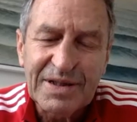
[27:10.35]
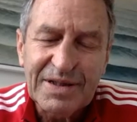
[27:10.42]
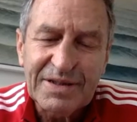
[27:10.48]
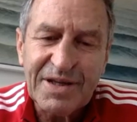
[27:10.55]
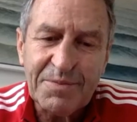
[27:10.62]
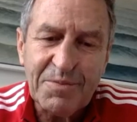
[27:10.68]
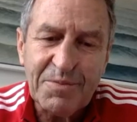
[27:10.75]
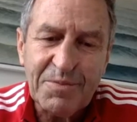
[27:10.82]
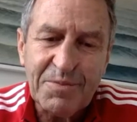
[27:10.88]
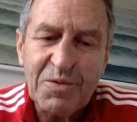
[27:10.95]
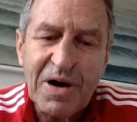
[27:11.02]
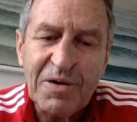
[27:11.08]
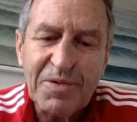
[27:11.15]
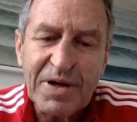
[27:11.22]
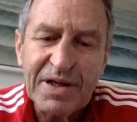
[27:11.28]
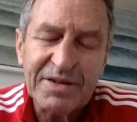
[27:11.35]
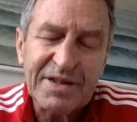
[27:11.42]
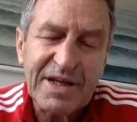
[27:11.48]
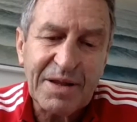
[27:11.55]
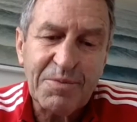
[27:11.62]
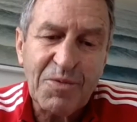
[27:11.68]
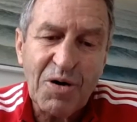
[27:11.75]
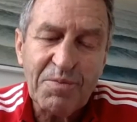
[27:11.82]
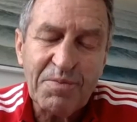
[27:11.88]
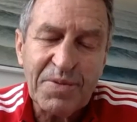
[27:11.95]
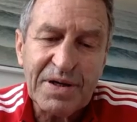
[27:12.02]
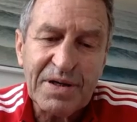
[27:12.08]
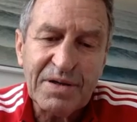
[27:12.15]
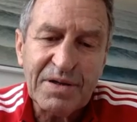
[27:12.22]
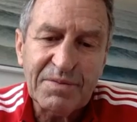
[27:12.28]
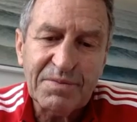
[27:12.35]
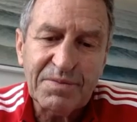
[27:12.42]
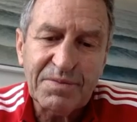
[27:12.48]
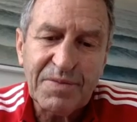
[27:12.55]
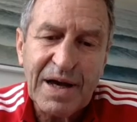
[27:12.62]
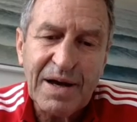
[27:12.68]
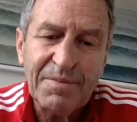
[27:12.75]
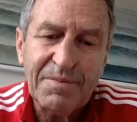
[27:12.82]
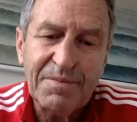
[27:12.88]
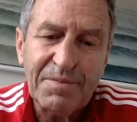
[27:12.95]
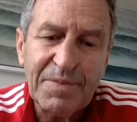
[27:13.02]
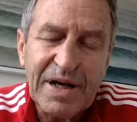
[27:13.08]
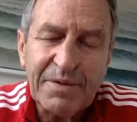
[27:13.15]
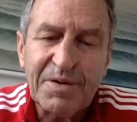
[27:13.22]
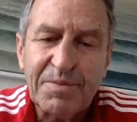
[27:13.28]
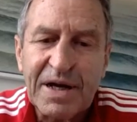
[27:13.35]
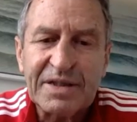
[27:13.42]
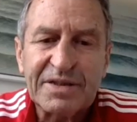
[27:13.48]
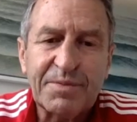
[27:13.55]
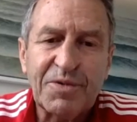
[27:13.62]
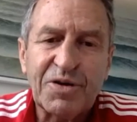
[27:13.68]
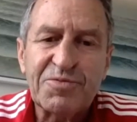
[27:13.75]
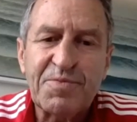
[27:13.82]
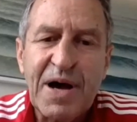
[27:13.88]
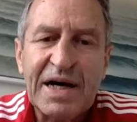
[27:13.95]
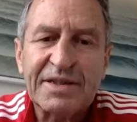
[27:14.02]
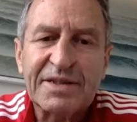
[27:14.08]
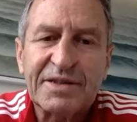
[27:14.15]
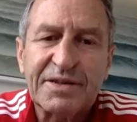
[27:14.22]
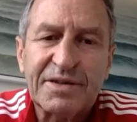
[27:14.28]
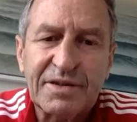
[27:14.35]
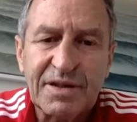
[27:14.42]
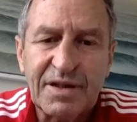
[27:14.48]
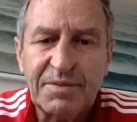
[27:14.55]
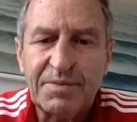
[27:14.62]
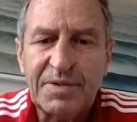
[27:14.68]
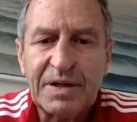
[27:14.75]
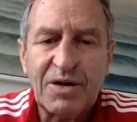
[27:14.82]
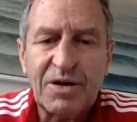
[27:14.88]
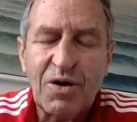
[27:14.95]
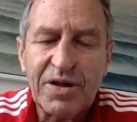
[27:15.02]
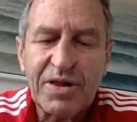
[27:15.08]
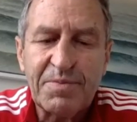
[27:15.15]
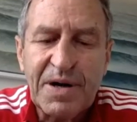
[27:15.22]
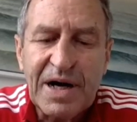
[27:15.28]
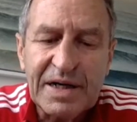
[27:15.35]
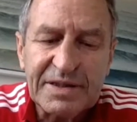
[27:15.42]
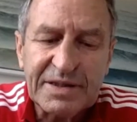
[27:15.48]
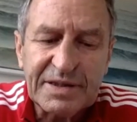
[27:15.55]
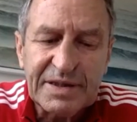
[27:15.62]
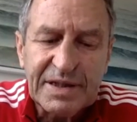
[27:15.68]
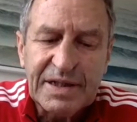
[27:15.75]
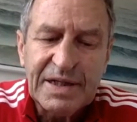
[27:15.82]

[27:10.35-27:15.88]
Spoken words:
So that might be one weakness. The other might be being able to make some of those passes and be able to hide the pass.